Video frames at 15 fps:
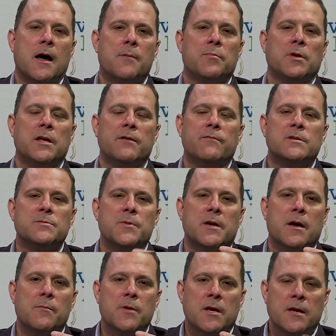I believe is
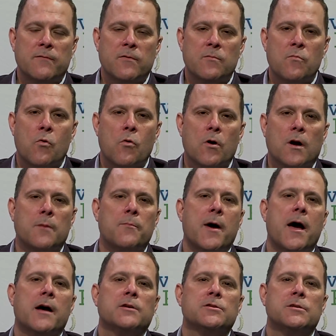becoming even more
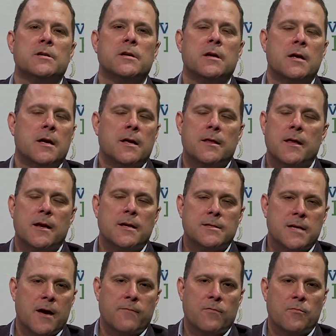compassionate than
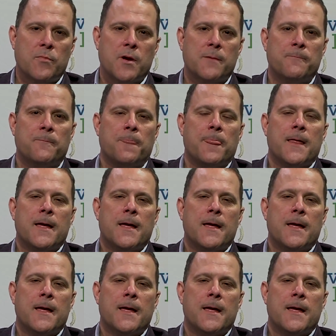it's ever been.